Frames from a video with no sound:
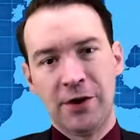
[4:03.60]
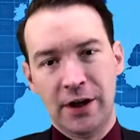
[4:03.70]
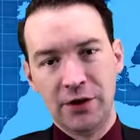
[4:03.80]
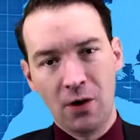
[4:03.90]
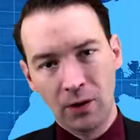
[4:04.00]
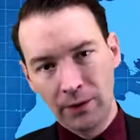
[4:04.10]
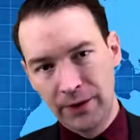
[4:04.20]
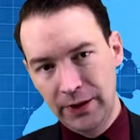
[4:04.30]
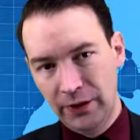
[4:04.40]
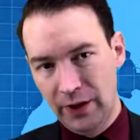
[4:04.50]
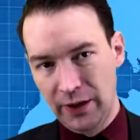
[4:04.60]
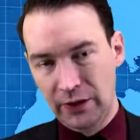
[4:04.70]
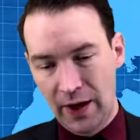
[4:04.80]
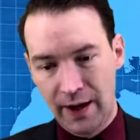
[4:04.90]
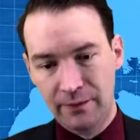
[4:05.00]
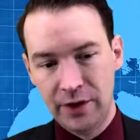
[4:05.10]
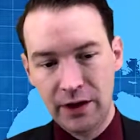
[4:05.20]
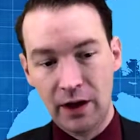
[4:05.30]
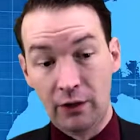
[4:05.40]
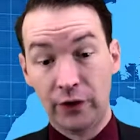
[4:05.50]
change. All of these things have
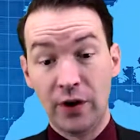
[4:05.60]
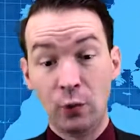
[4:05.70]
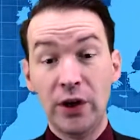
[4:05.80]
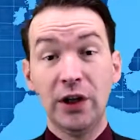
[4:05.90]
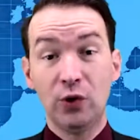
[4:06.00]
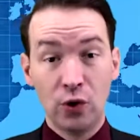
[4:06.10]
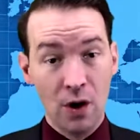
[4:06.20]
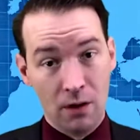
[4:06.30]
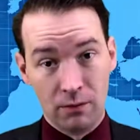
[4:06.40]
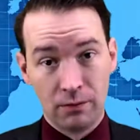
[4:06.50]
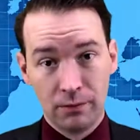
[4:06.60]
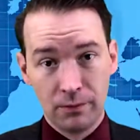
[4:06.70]
details that we can know.